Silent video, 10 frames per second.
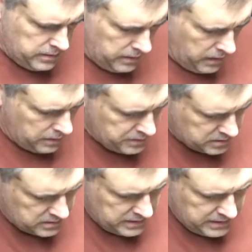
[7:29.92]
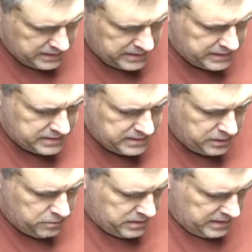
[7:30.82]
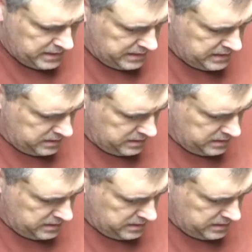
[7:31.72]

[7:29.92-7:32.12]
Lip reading: obviously, anything you need